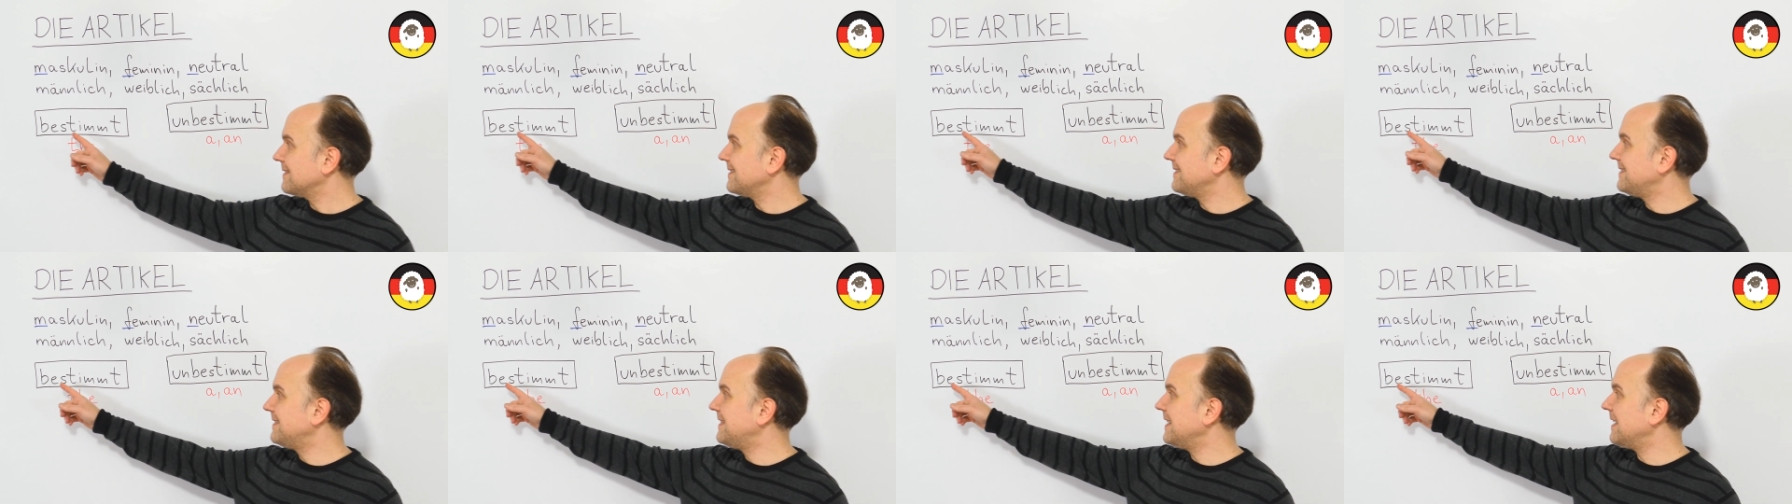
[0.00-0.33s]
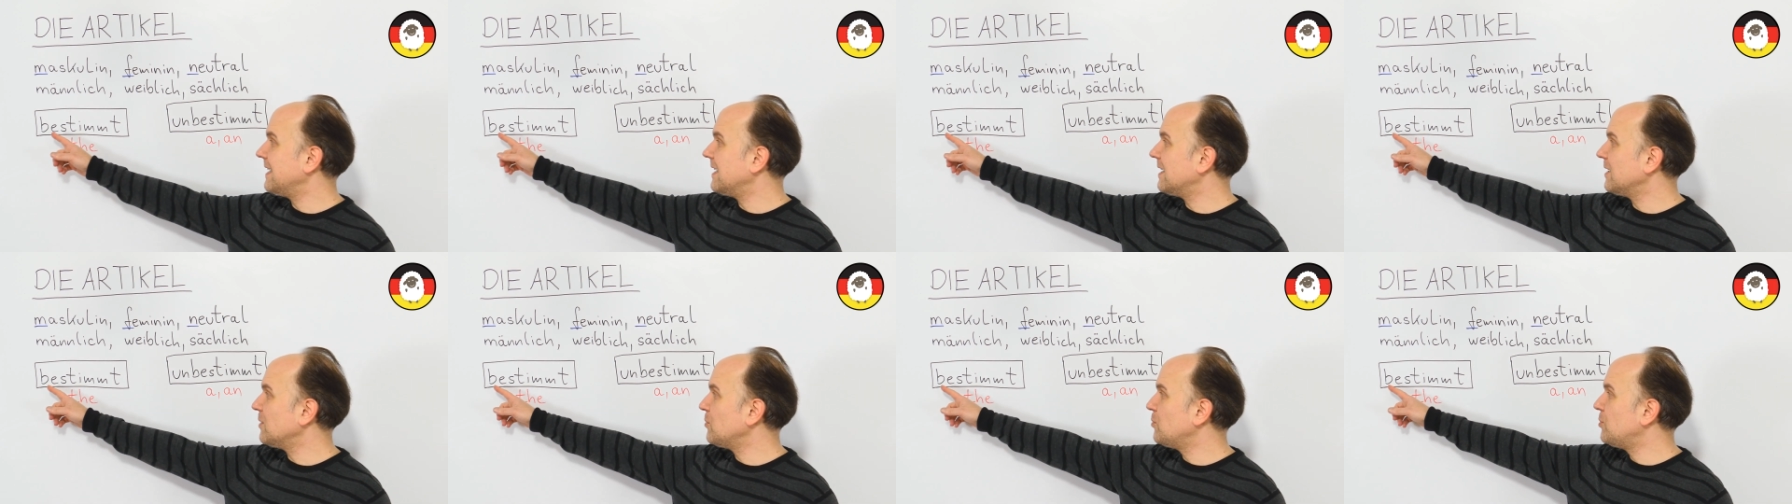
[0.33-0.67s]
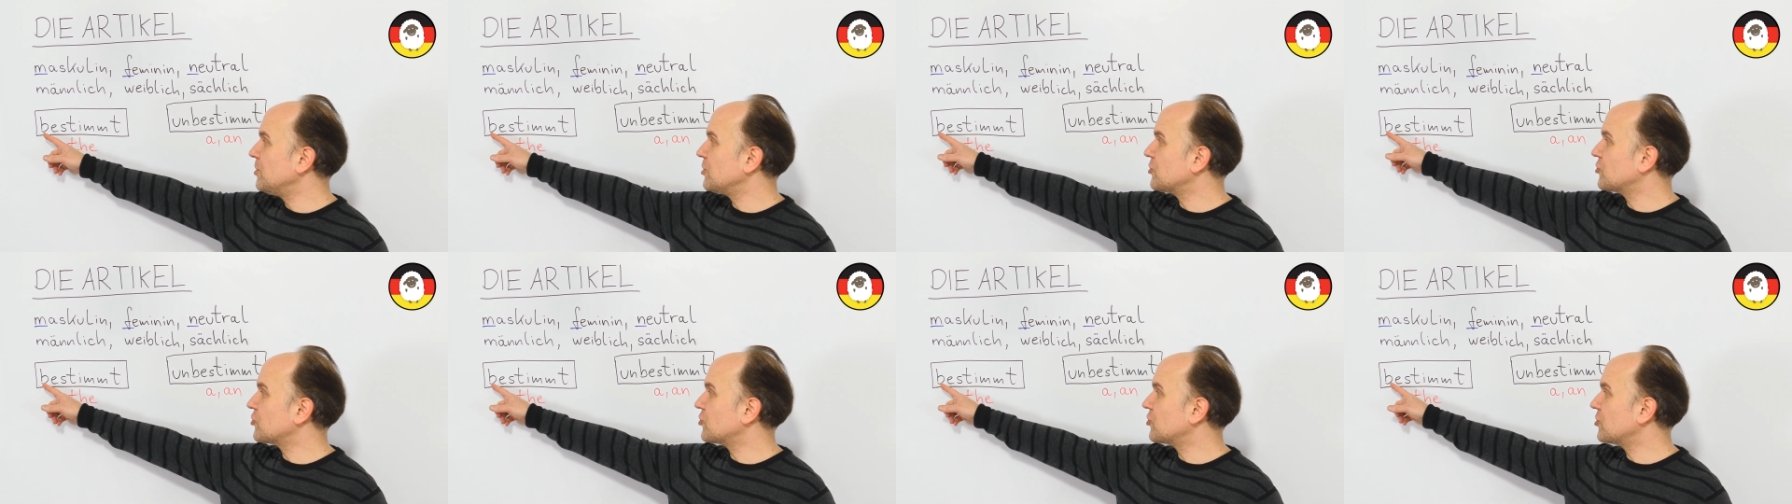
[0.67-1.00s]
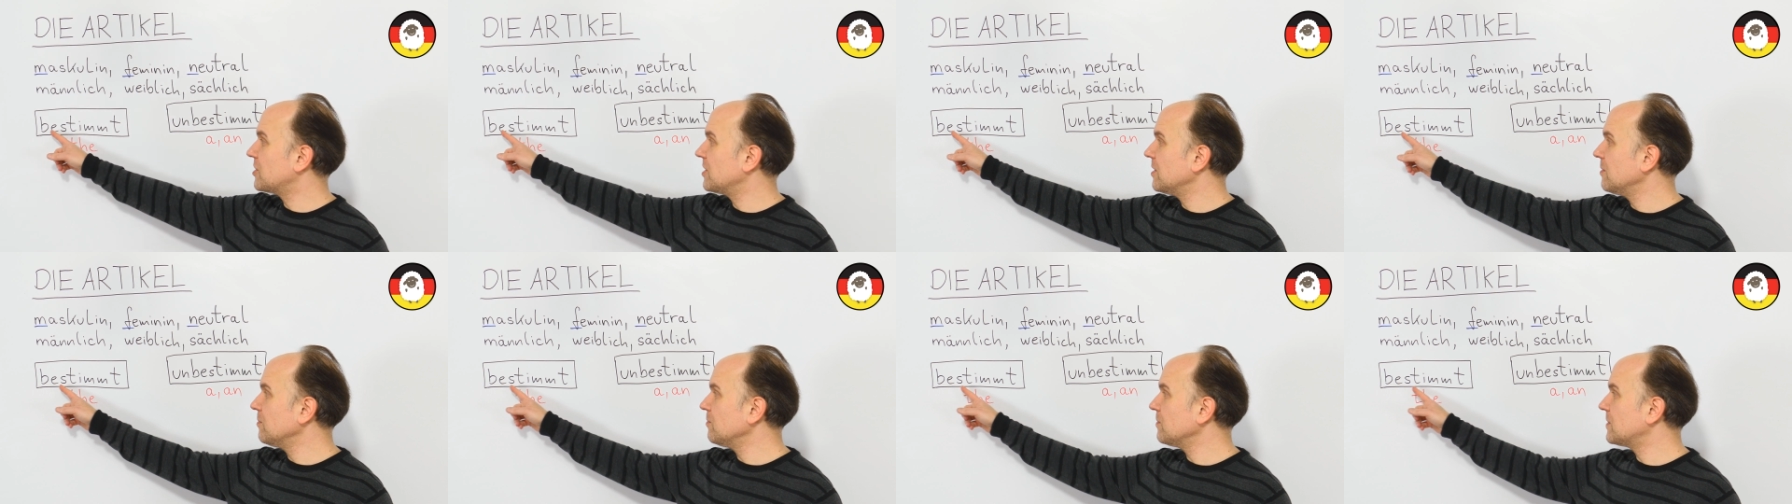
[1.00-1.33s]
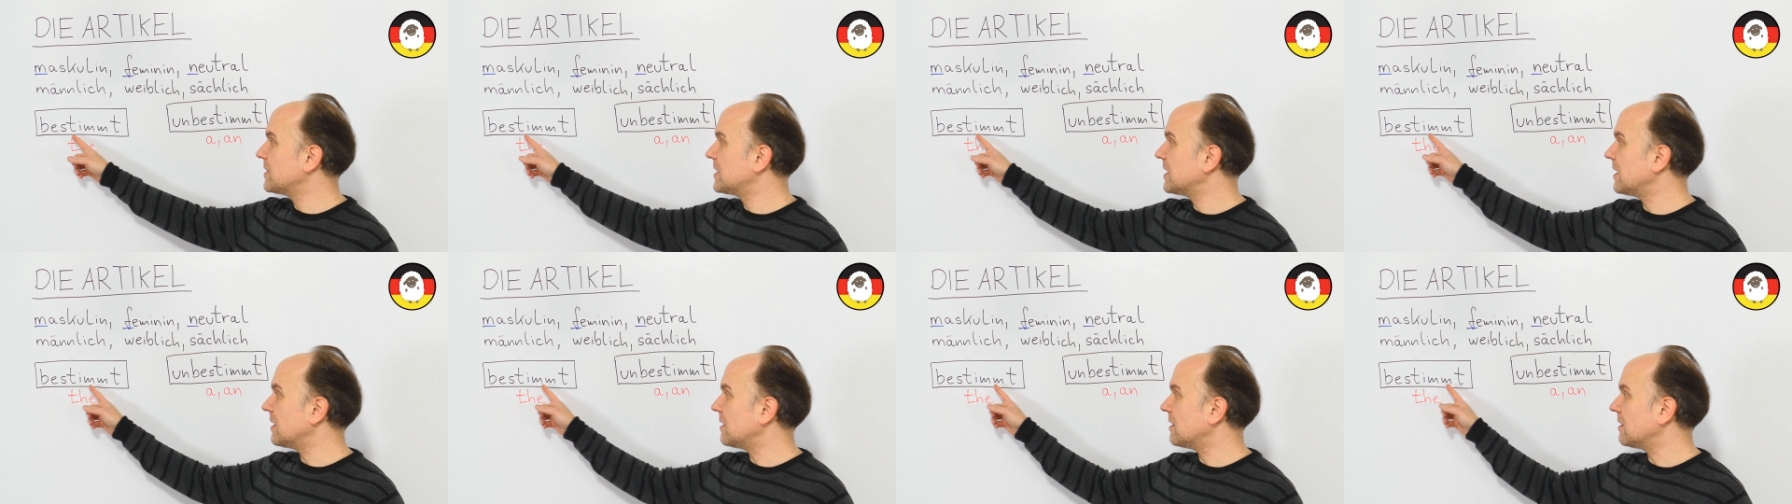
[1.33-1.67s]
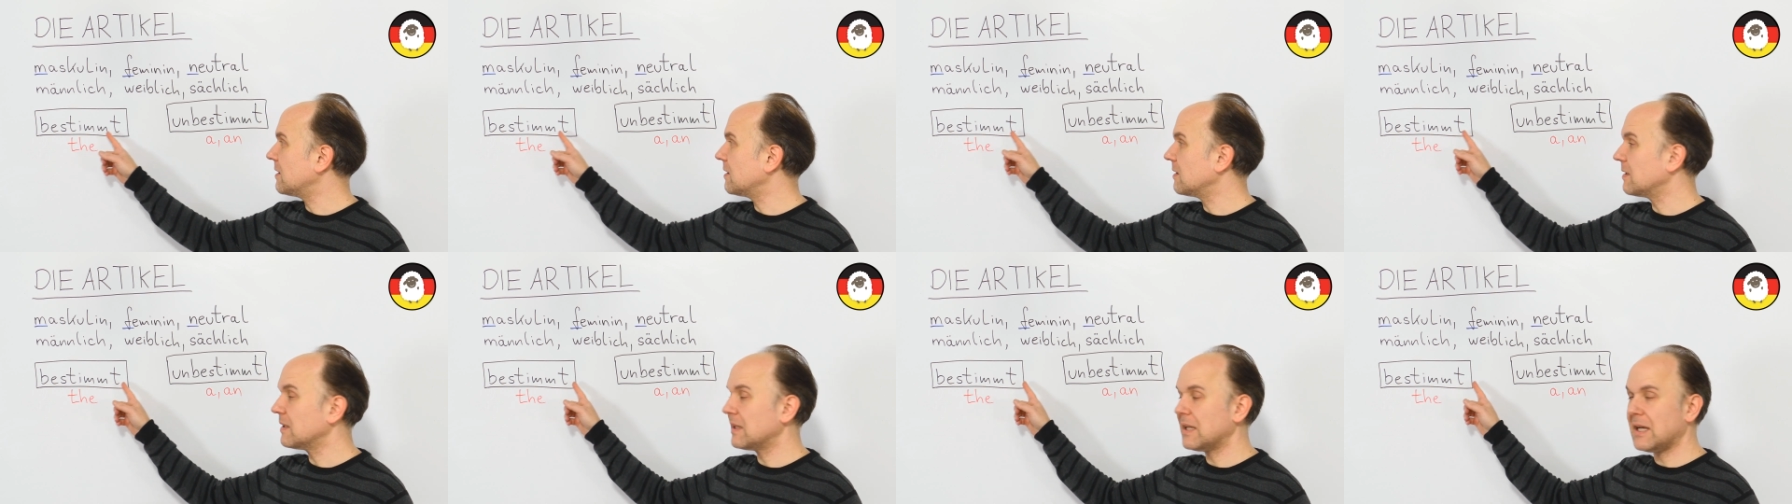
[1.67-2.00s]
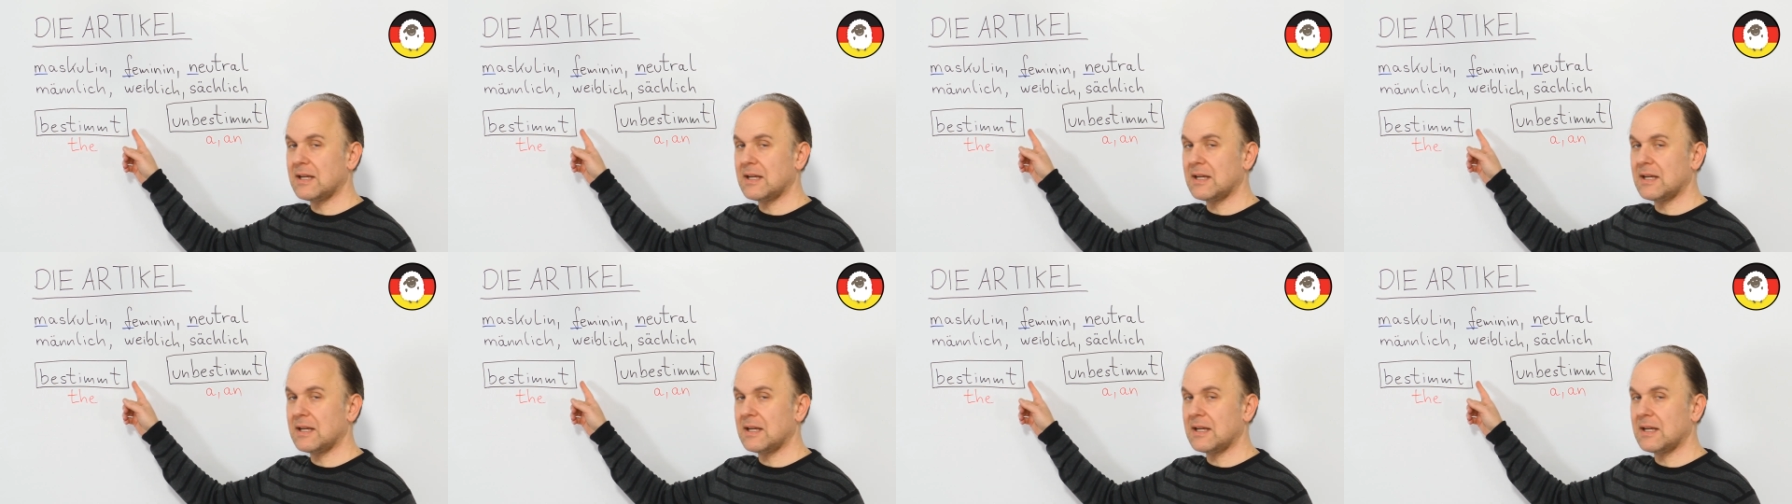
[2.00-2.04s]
der bestimmte